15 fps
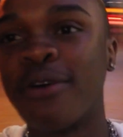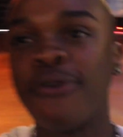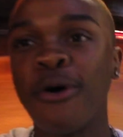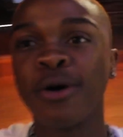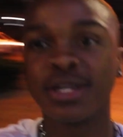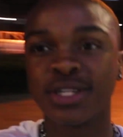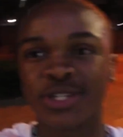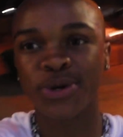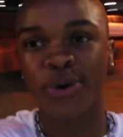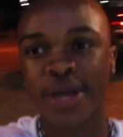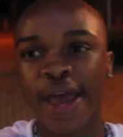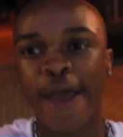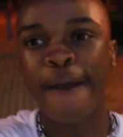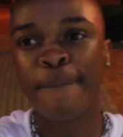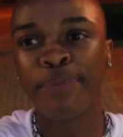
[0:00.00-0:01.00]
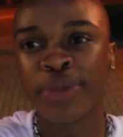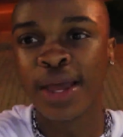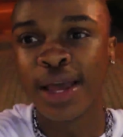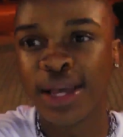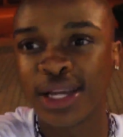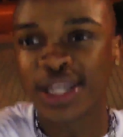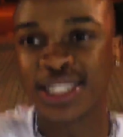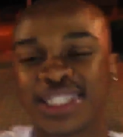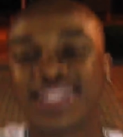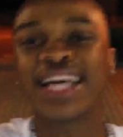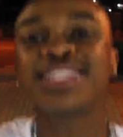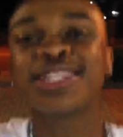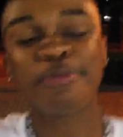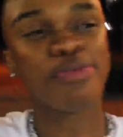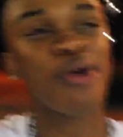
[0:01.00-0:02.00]
the focus is okay. Yes,
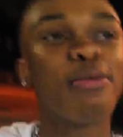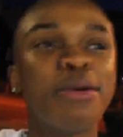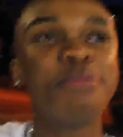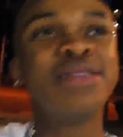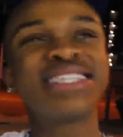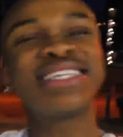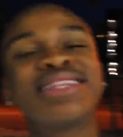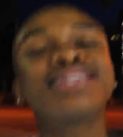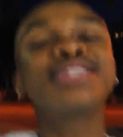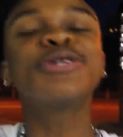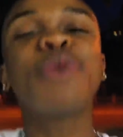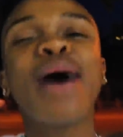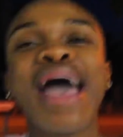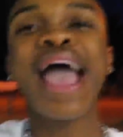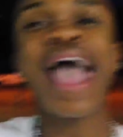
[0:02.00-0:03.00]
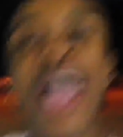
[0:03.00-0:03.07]
that's the problem. You see, this is why